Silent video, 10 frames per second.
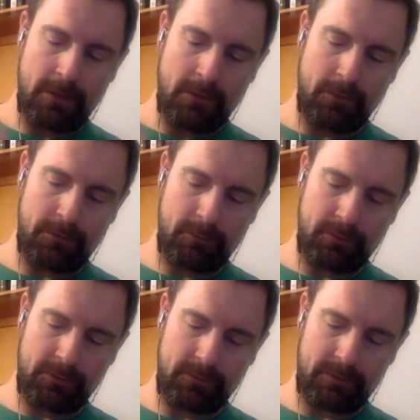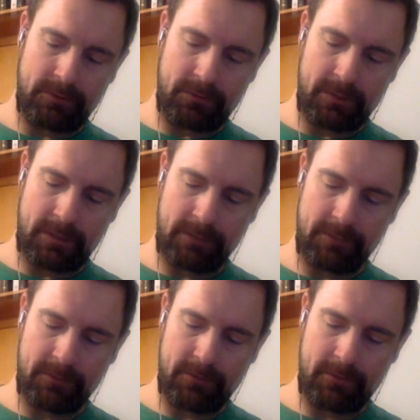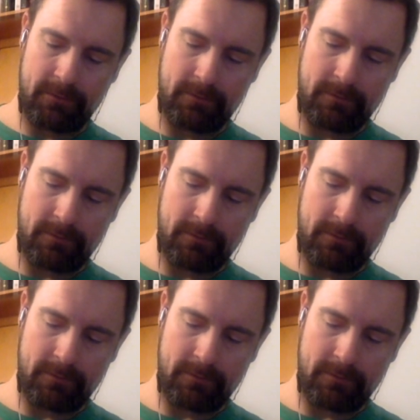which most of us tree climbers do.